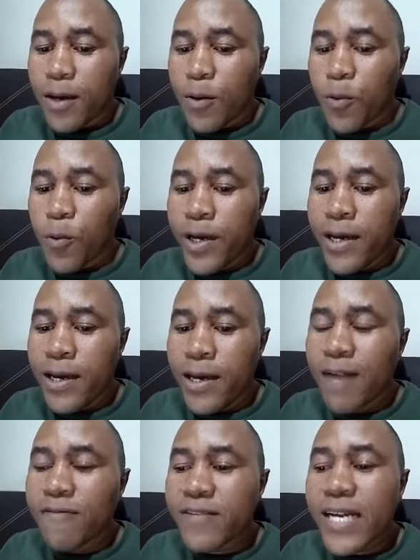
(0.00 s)
we
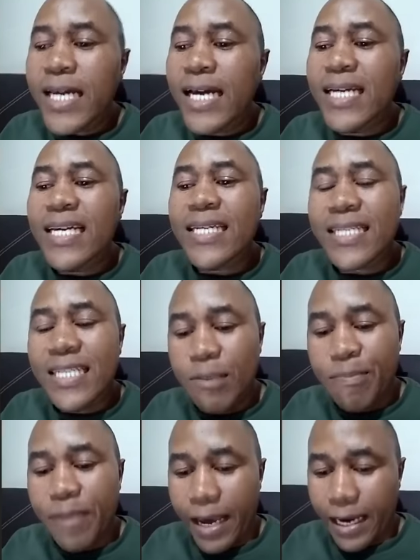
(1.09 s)
have taken a seat
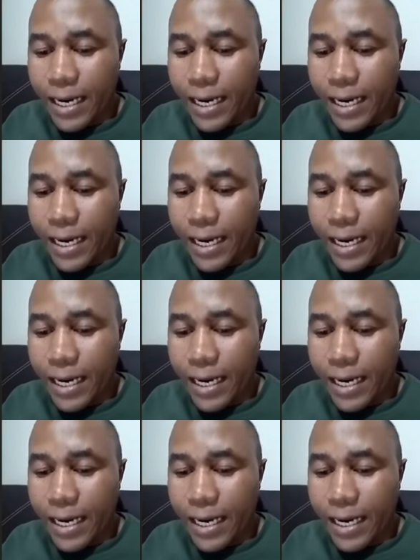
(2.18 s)
back.